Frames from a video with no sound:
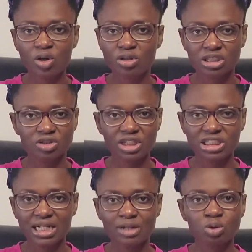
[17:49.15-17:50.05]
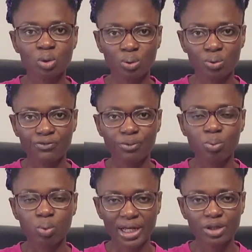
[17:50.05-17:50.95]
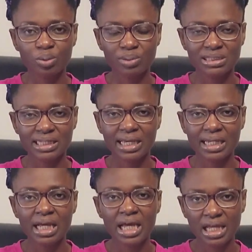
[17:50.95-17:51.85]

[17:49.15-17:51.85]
consideration at all for where you'll be staying